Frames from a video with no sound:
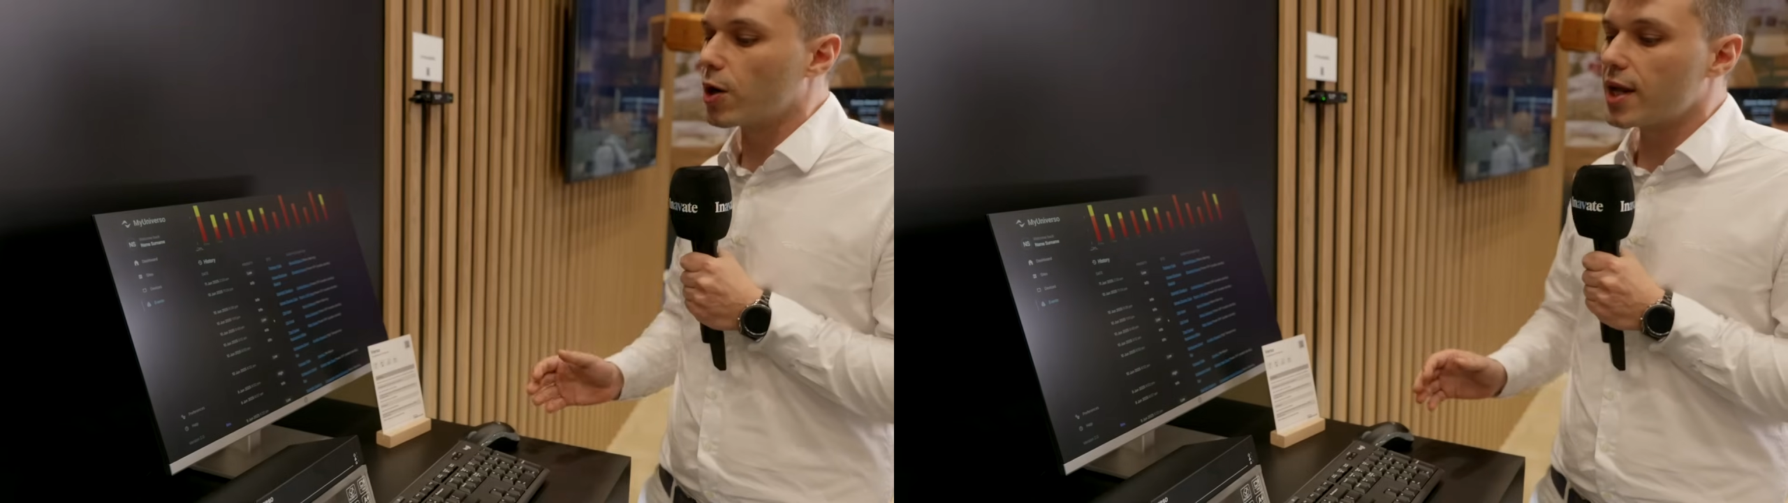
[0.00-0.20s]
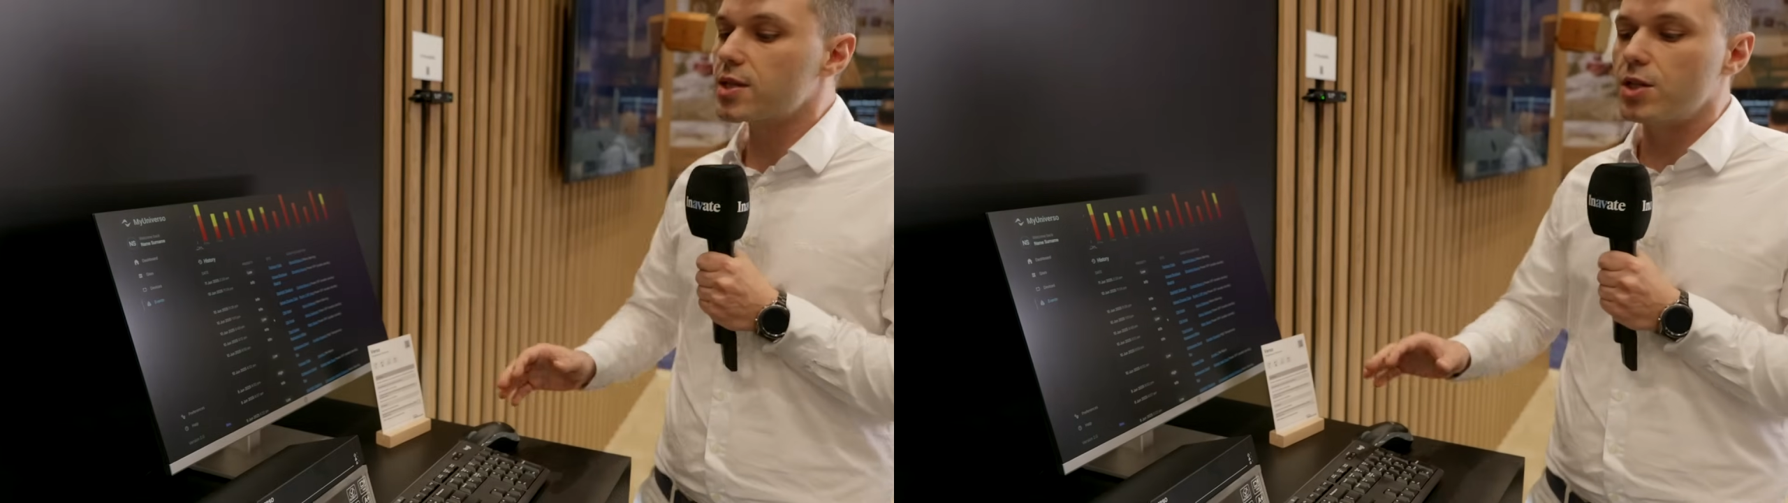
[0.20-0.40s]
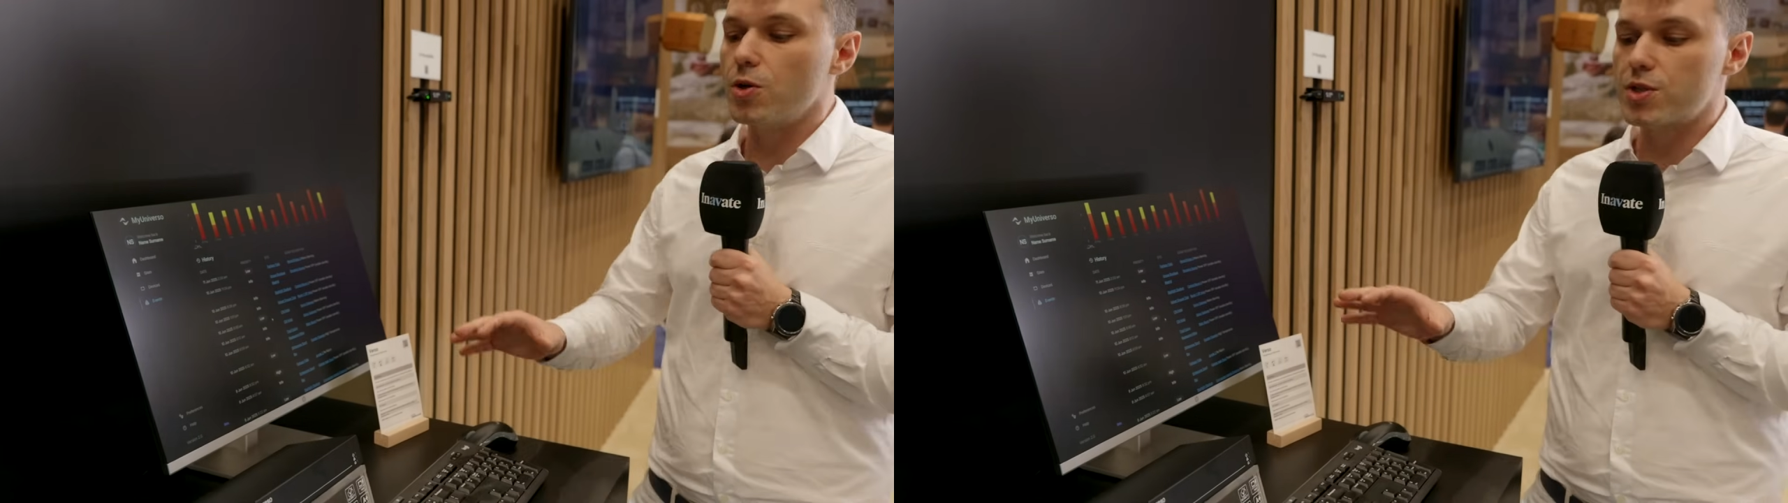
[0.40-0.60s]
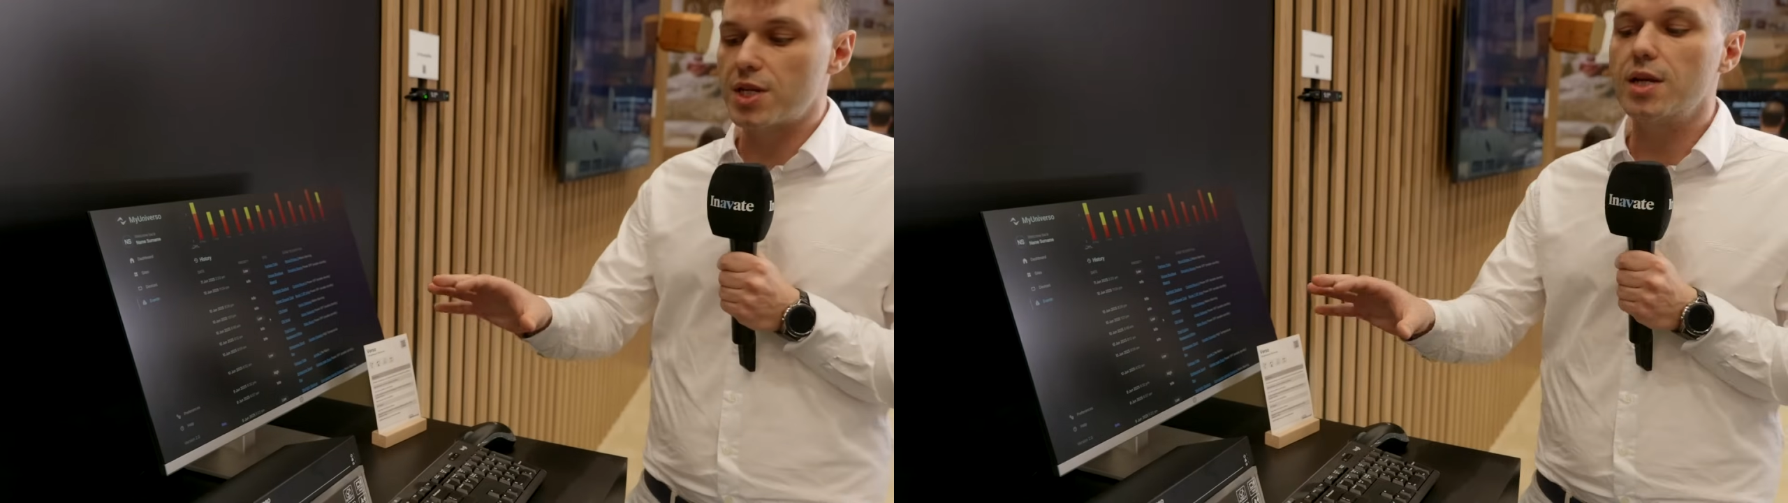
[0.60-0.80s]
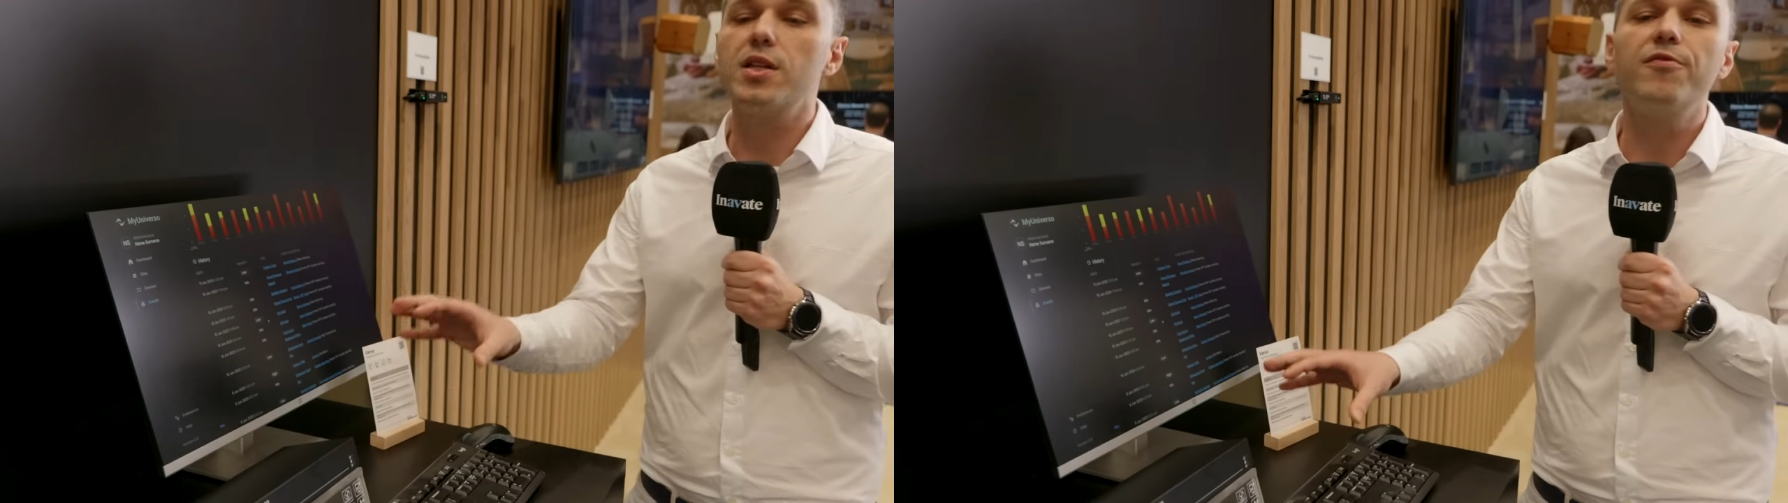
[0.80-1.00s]
product
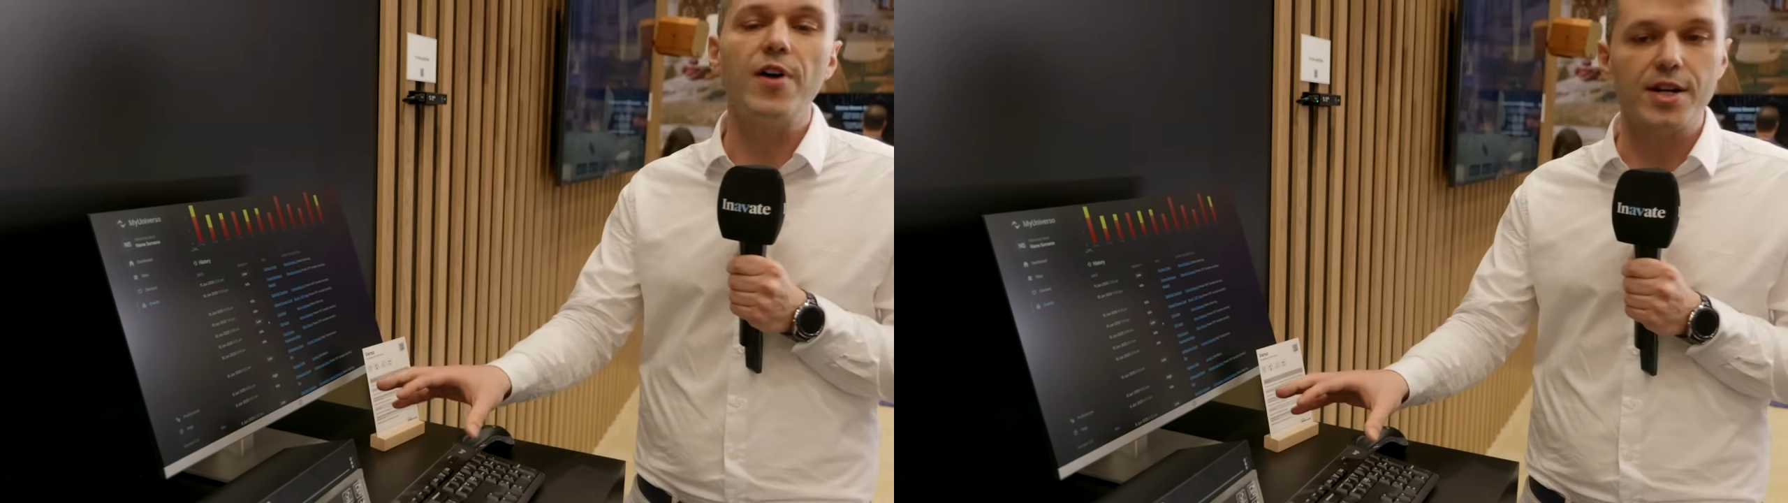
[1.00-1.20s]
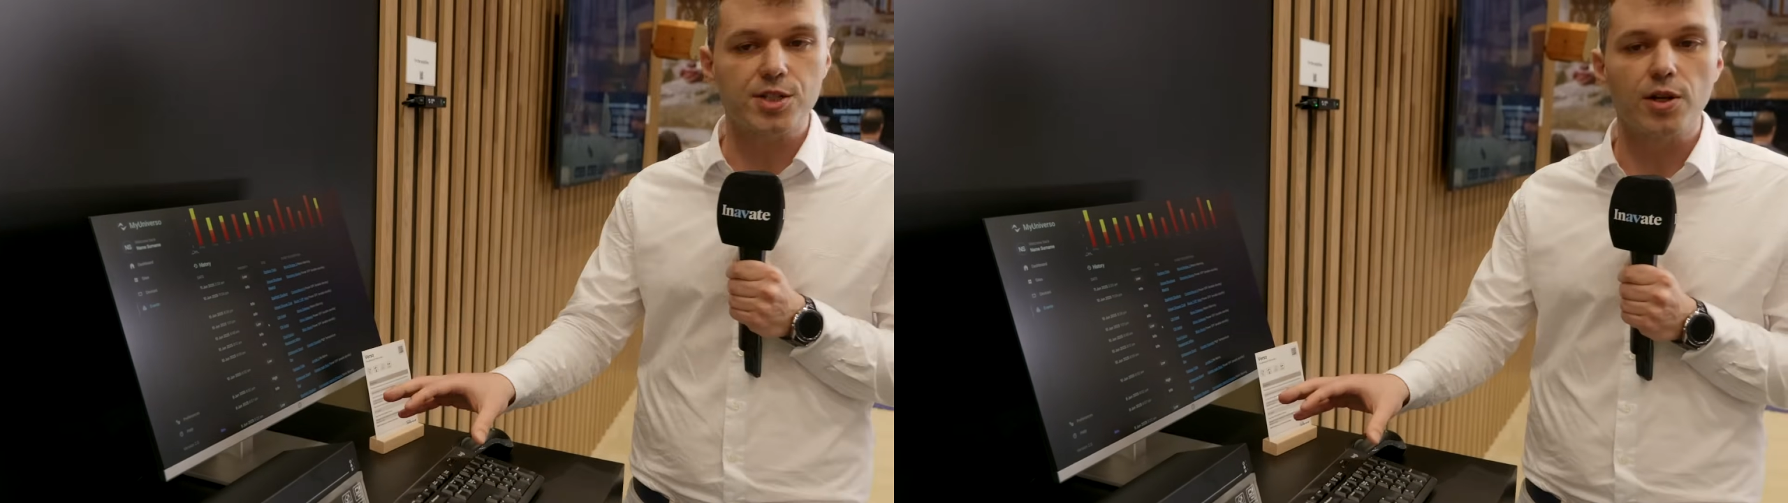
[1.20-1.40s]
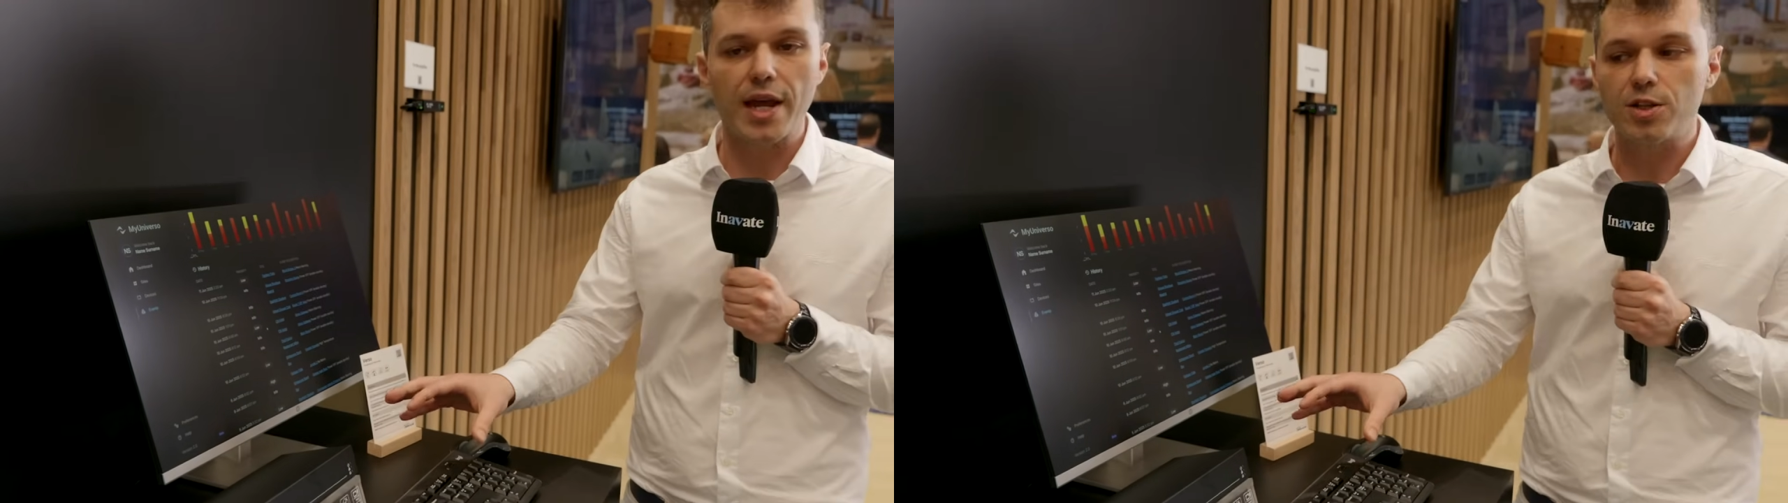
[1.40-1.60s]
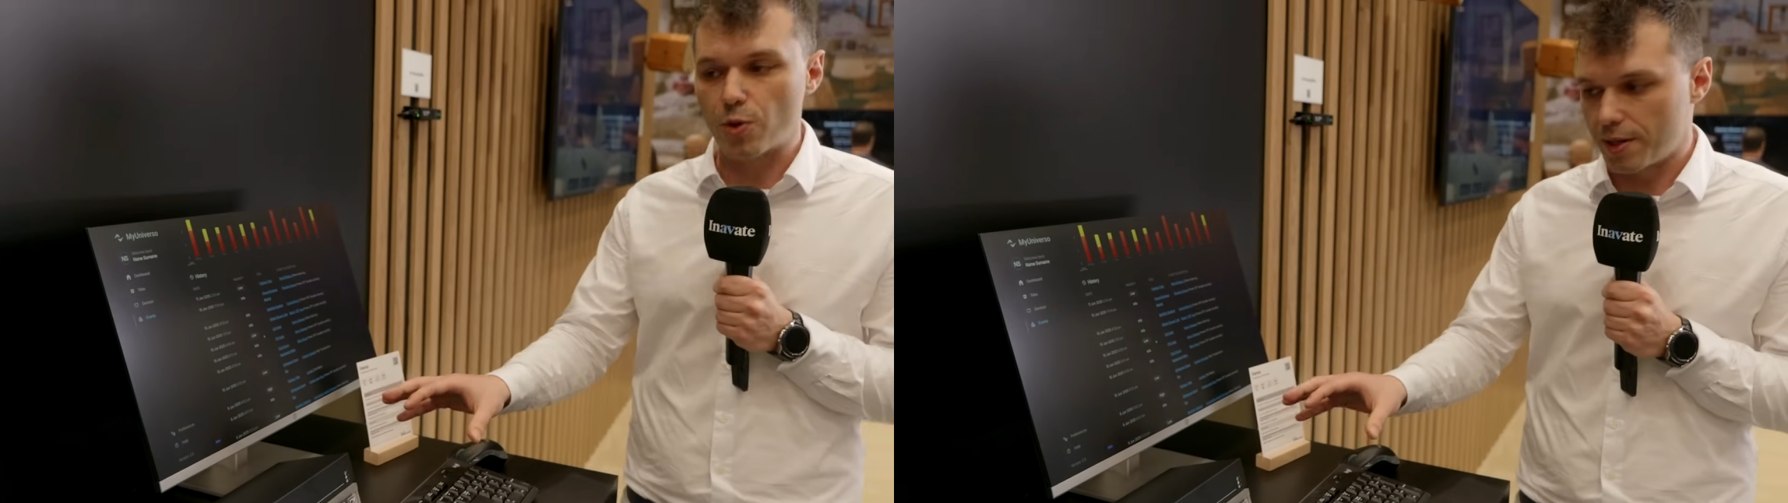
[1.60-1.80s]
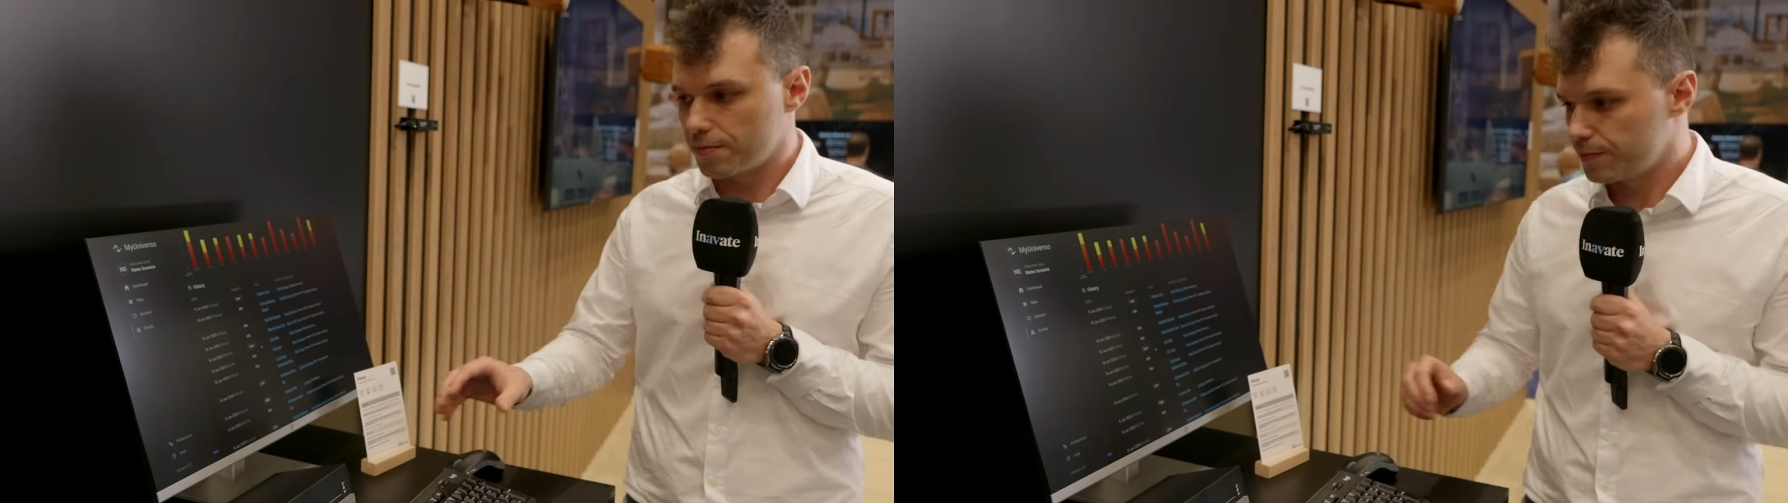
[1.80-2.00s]
using the Verso
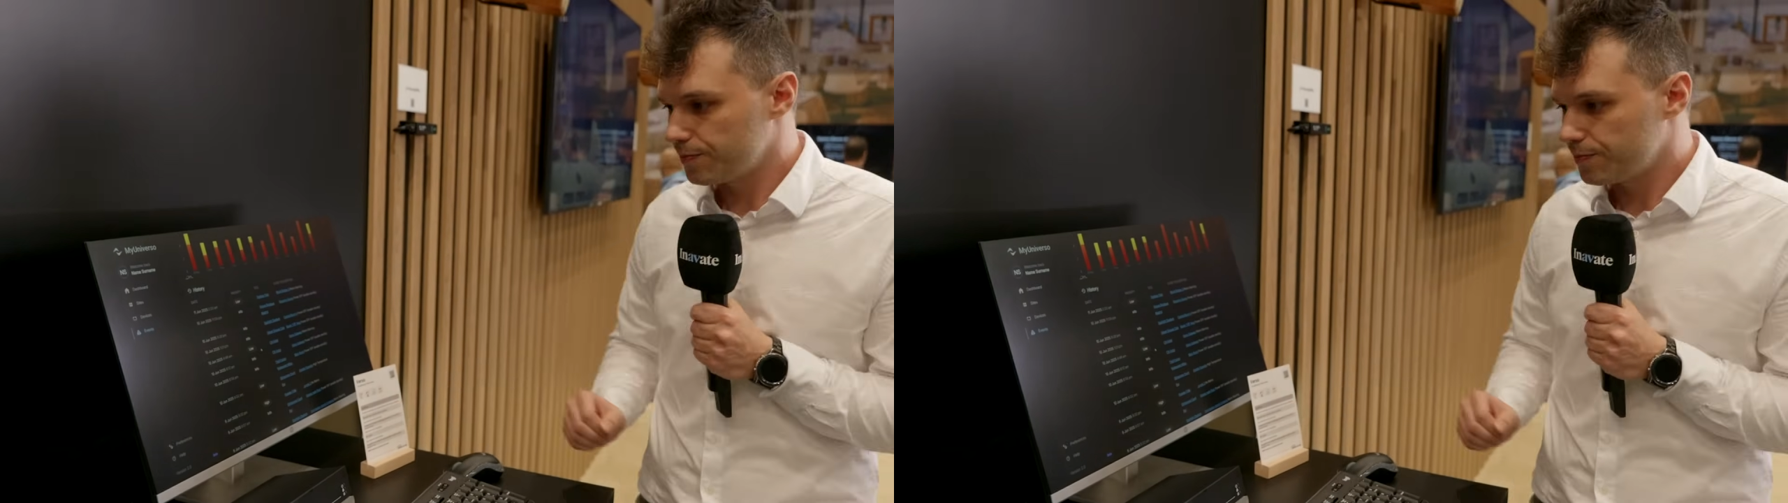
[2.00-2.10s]
Gateway.